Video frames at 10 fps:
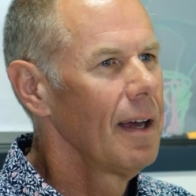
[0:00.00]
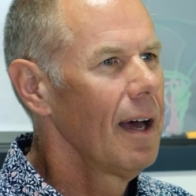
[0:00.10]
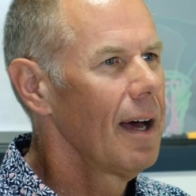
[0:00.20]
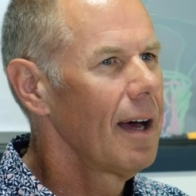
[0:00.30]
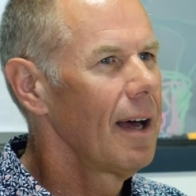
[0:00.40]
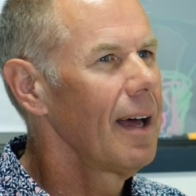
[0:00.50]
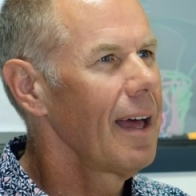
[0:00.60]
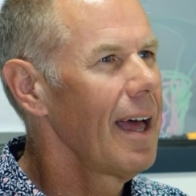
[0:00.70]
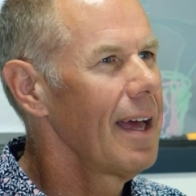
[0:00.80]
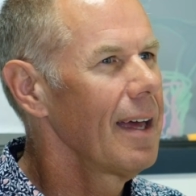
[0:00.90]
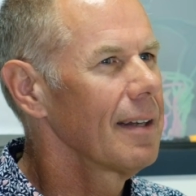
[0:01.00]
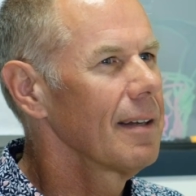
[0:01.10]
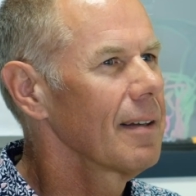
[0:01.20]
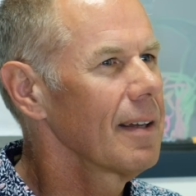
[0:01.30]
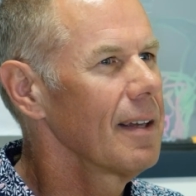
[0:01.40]

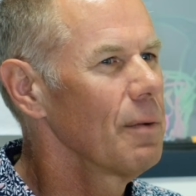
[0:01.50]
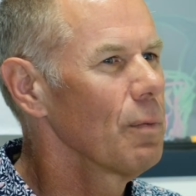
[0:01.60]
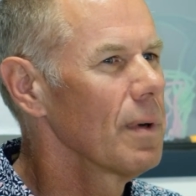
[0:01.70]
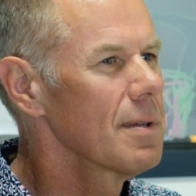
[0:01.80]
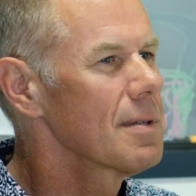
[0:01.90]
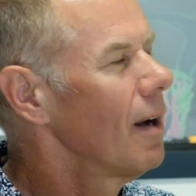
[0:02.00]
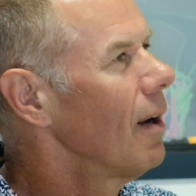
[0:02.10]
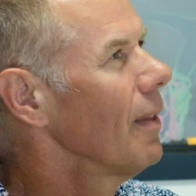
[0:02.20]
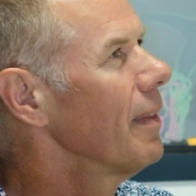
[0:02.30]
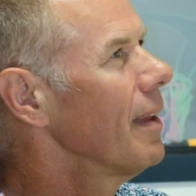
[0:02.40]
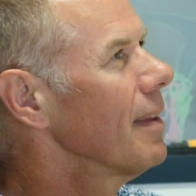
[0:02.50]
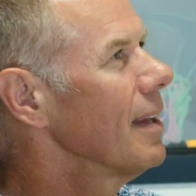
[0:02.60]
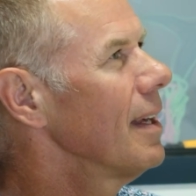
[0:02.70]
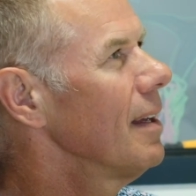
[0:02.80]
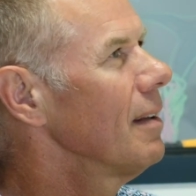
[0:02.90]
And it was on
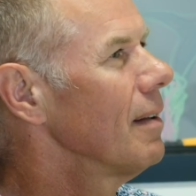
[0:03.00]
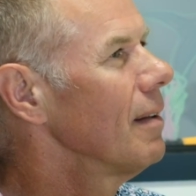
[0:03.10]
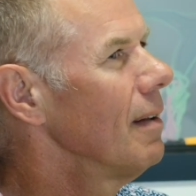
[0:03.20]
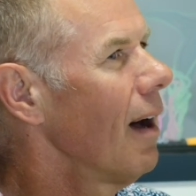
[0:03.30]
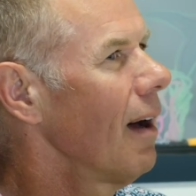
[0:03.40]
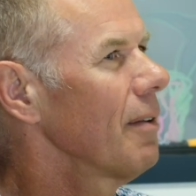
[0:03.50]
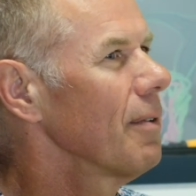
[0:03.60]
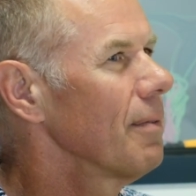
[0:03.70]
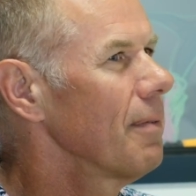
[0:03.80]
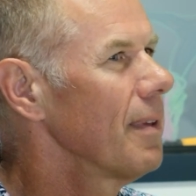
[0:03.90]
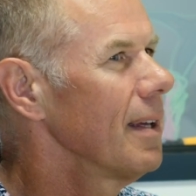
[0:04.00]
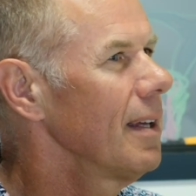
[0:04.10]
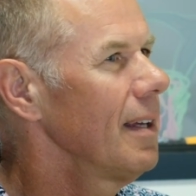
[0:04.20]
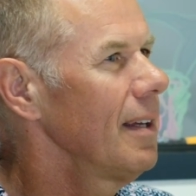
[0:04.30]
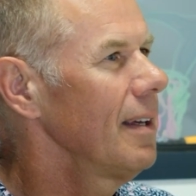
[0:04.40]
the night of
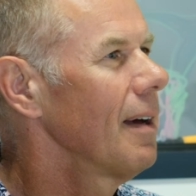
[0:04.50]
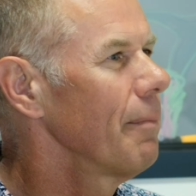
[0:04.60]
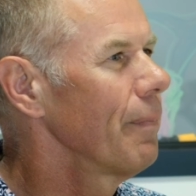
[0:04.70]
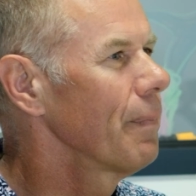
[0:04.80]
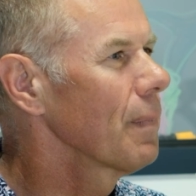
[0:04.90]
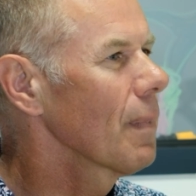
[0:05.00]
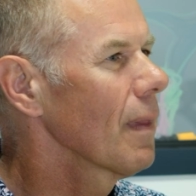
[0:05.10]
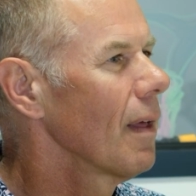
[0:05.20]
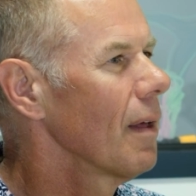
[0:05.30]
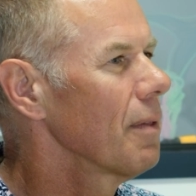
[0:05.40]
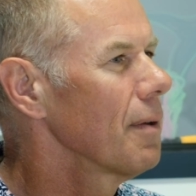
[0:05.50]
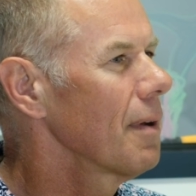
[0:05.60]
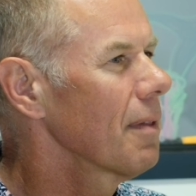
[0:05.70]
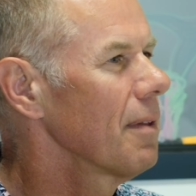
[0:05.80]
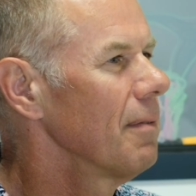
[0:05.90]
the
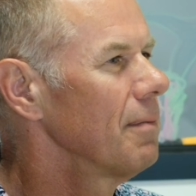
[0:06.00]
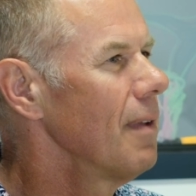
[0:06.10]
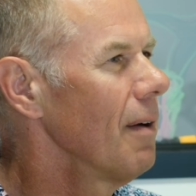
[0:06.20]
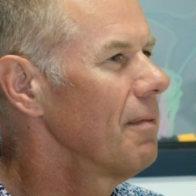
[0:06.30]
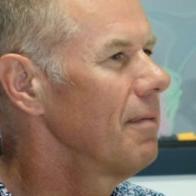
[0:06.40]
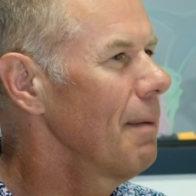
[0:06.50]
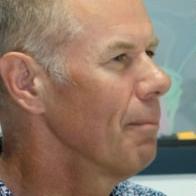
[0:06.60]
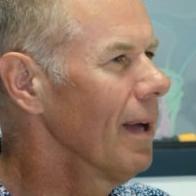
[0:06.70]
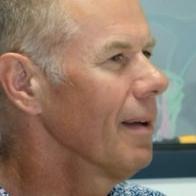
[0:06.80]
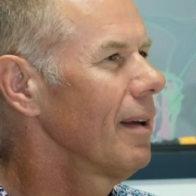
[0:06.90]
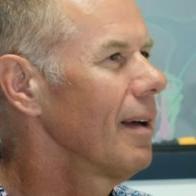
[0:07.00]
30th of November.